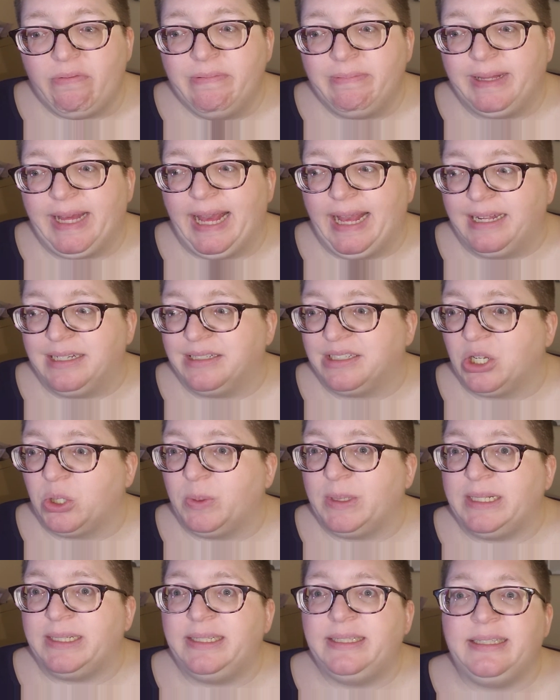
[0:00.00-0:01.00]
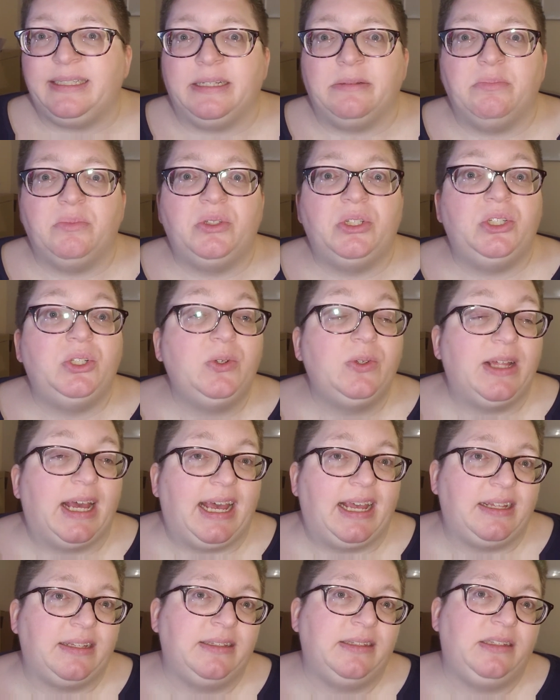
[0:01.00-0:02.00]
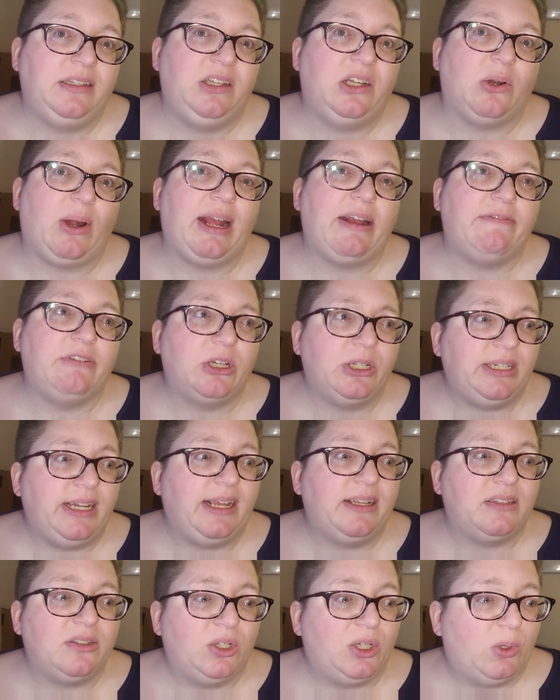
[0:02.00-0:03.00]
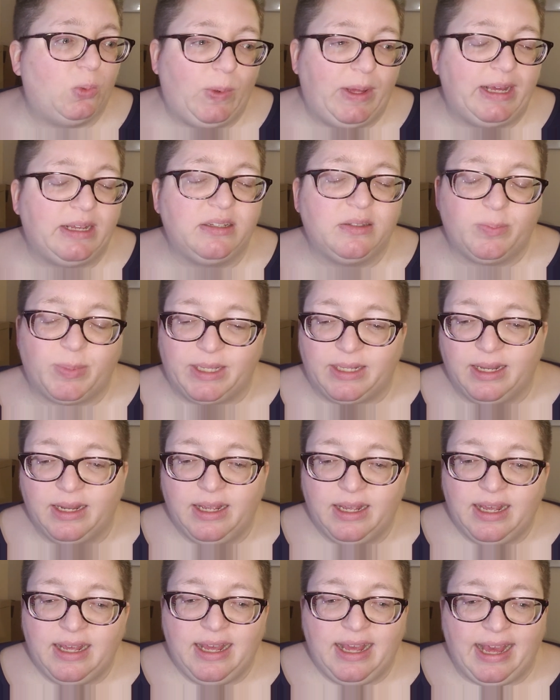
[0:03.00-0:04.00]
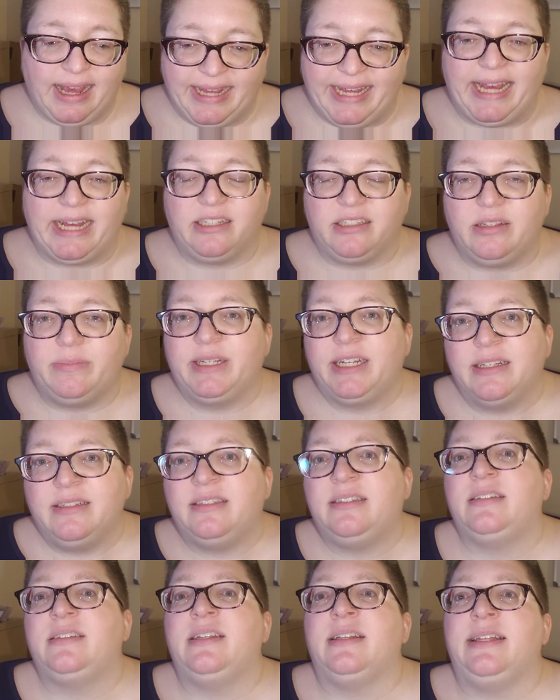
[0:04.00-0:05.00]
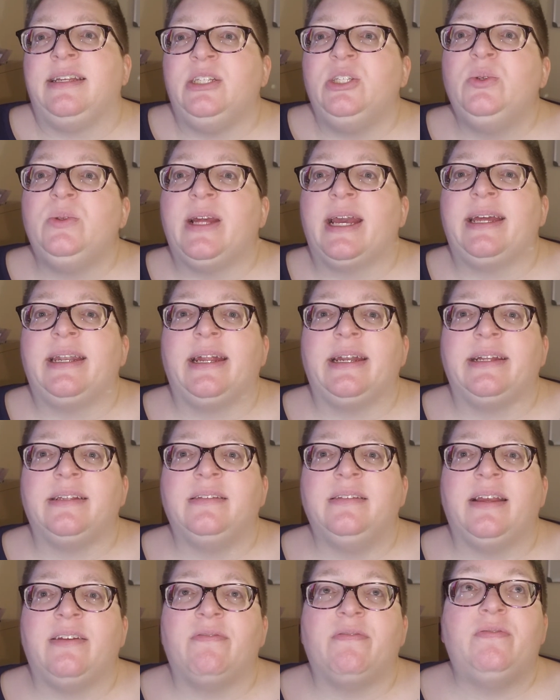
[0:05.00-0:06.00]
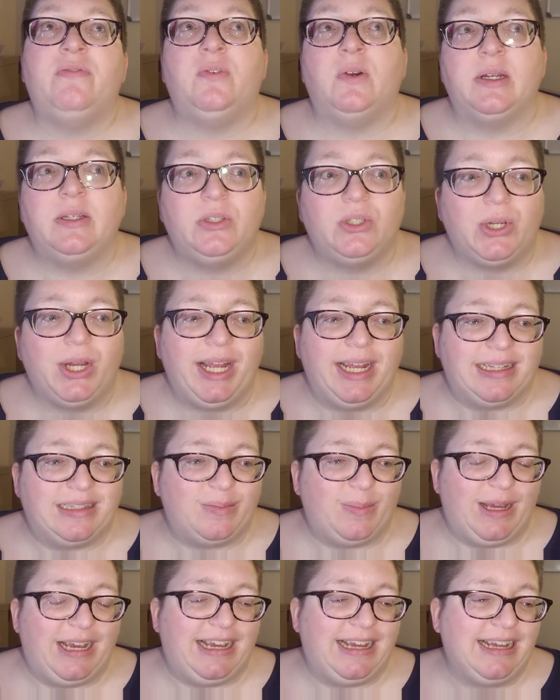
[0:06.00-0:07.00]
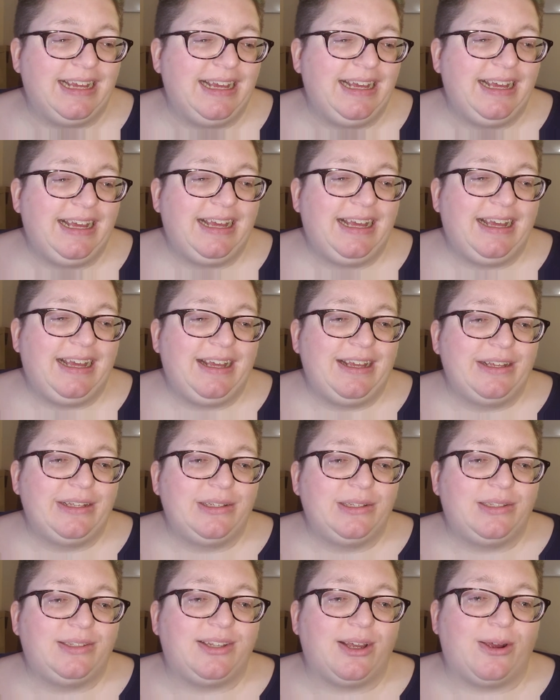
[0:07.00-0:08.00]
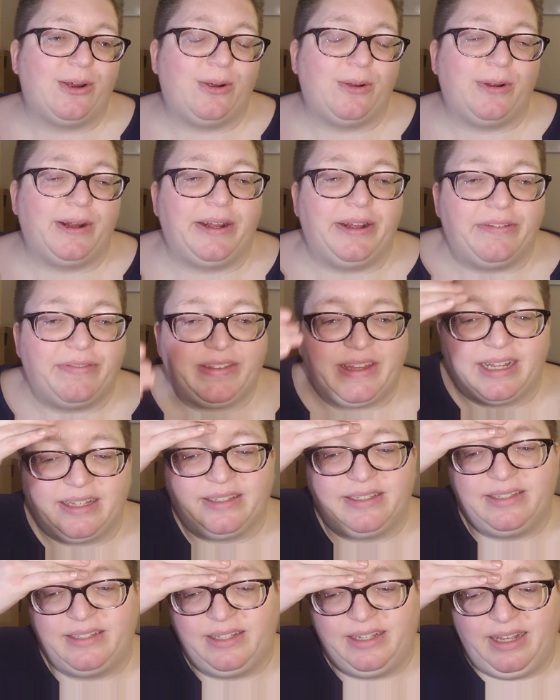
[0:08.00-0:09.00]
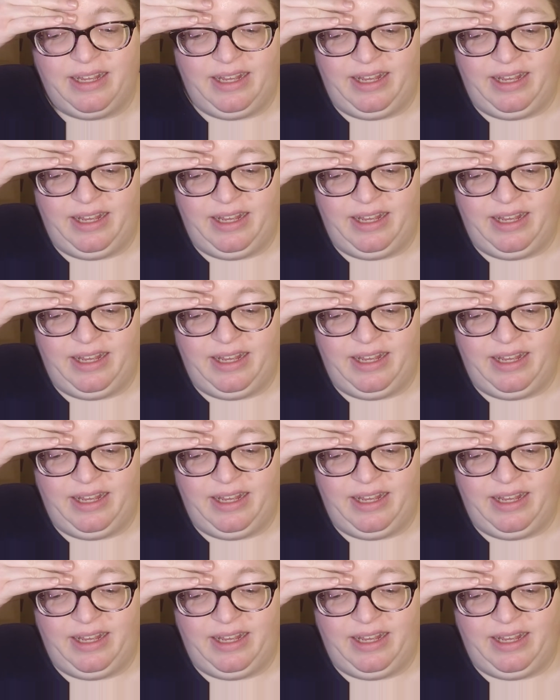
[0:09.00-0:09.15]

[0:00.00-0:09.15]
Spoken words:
can't always seem to do that. You know, I have good days and good weeks, but I can't seem to consistently do that, and it frustrates me. So if that's